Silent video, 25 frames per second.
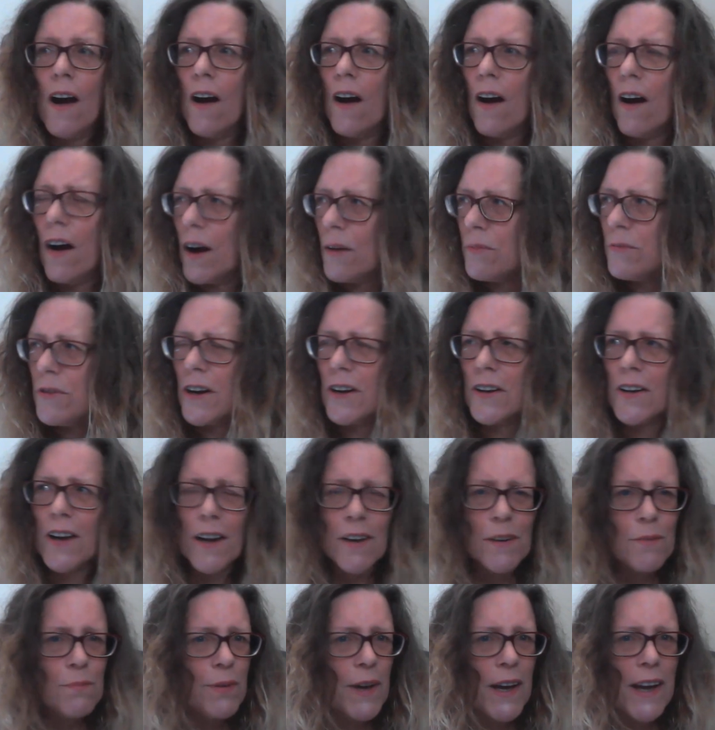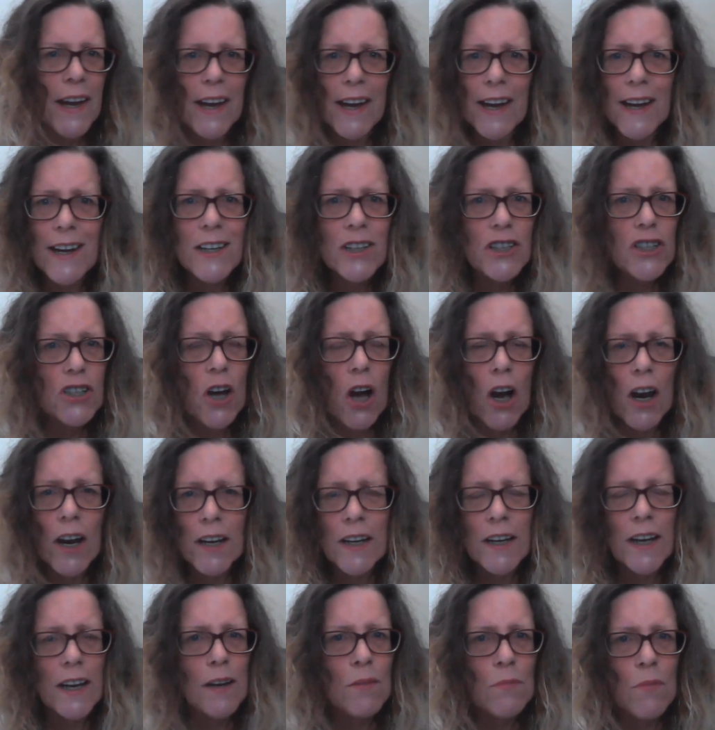I'm not going to be
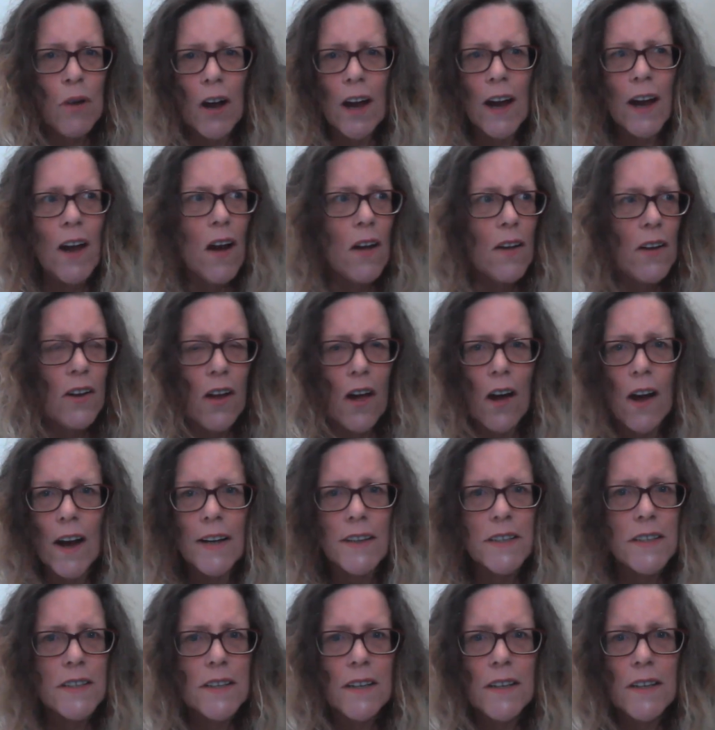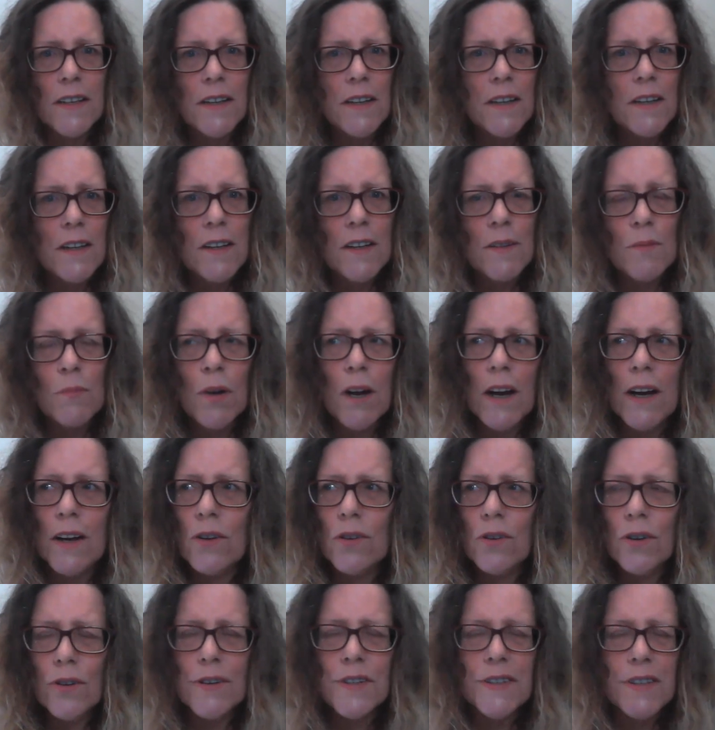shining my light. My
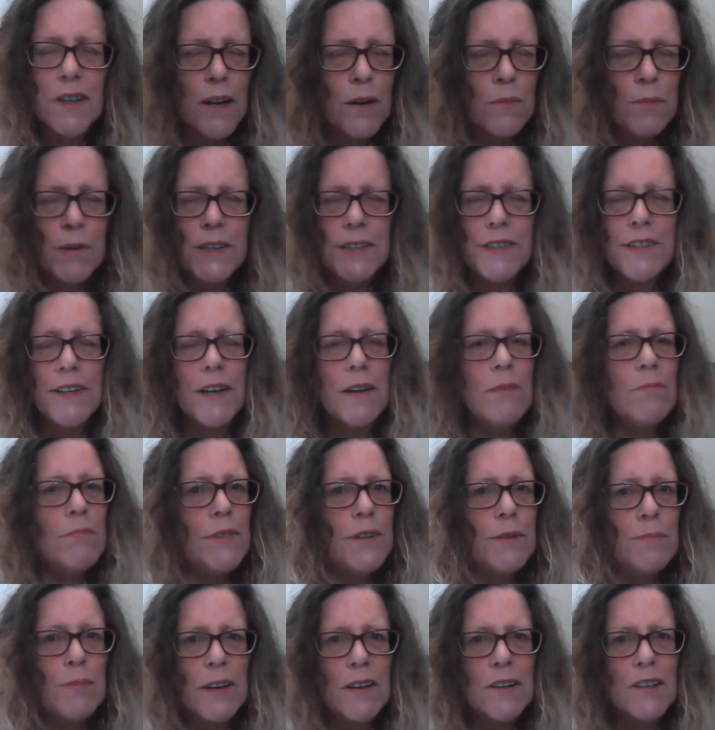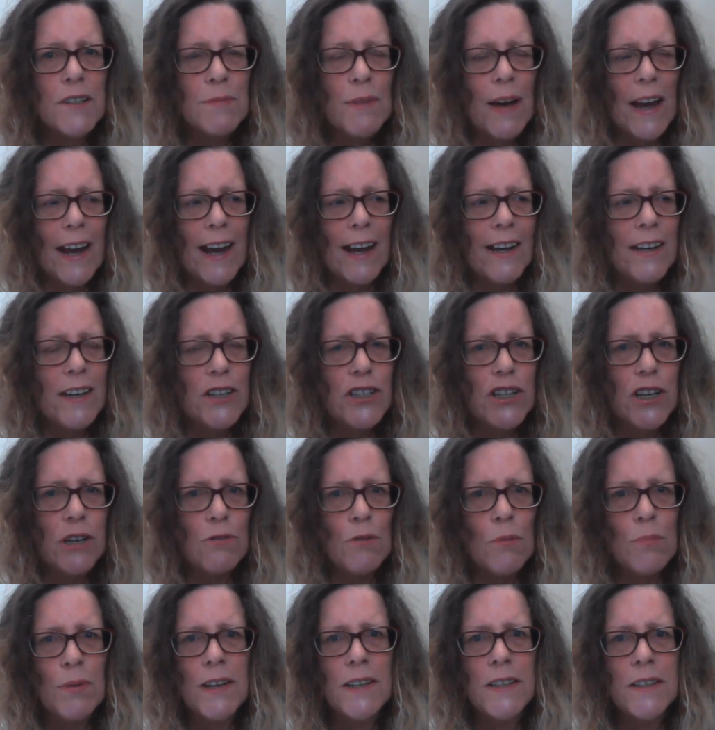aura is going to be dimmed because my energy
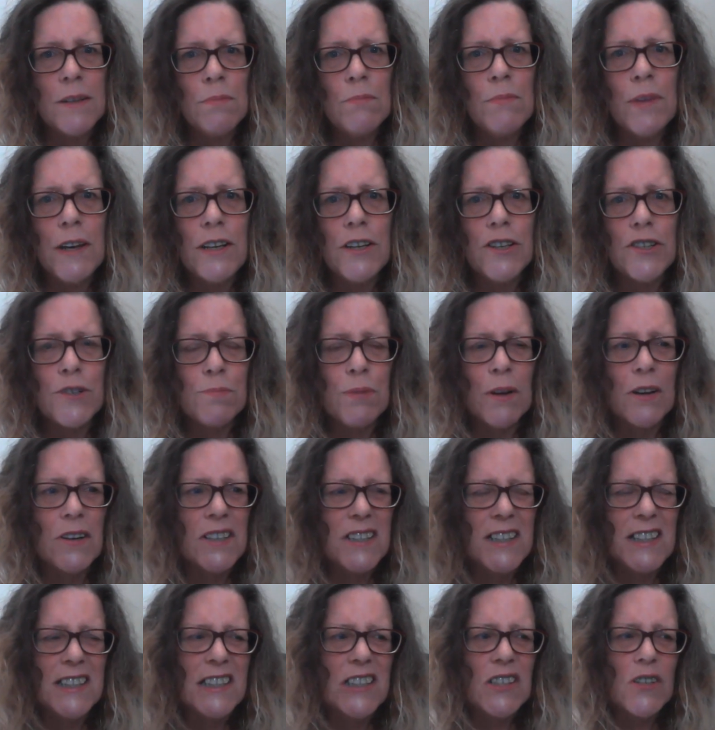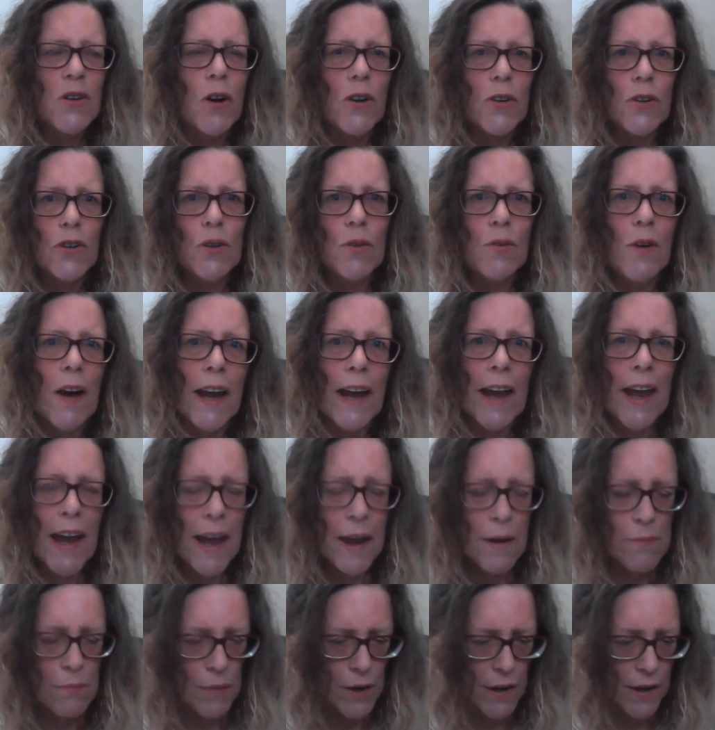will be diminished because it's not who I
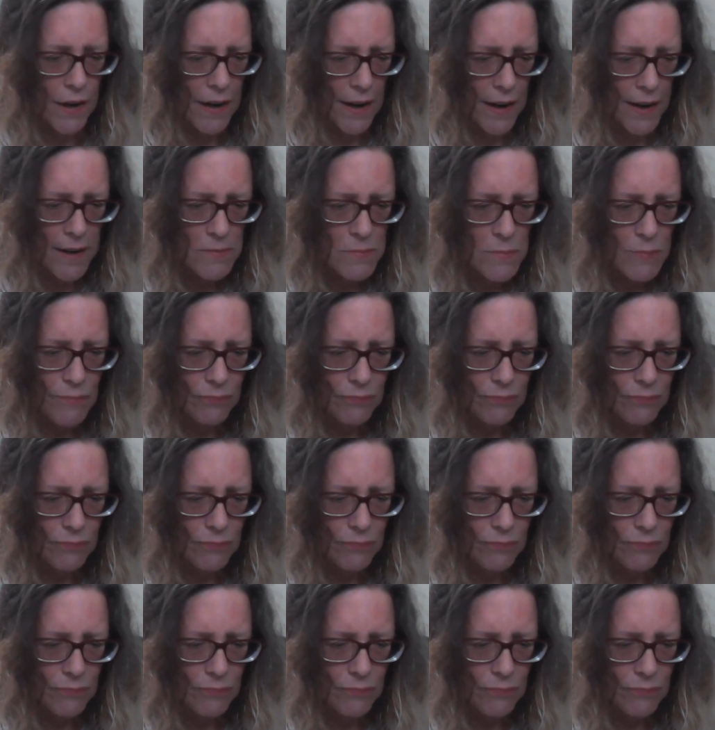am, okay?